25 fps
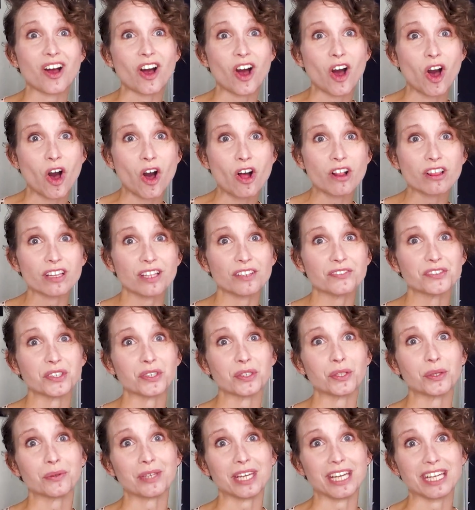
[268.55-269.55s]
all of your
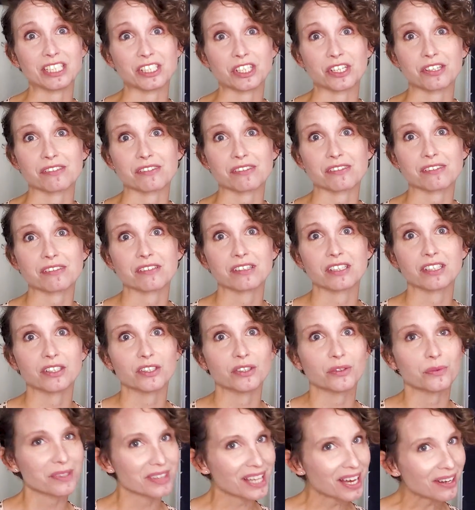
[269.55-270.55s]
locations
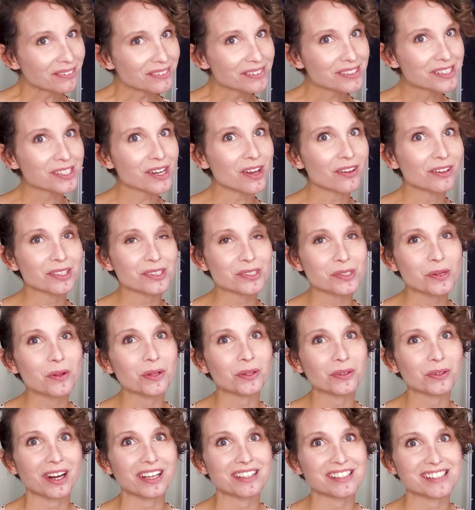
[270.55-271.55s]
without installing
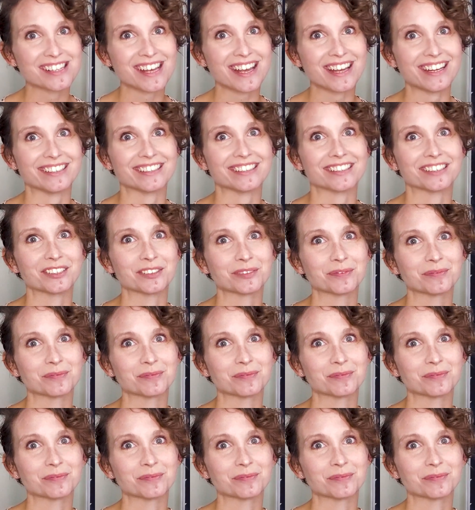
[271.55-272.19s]
solar on site.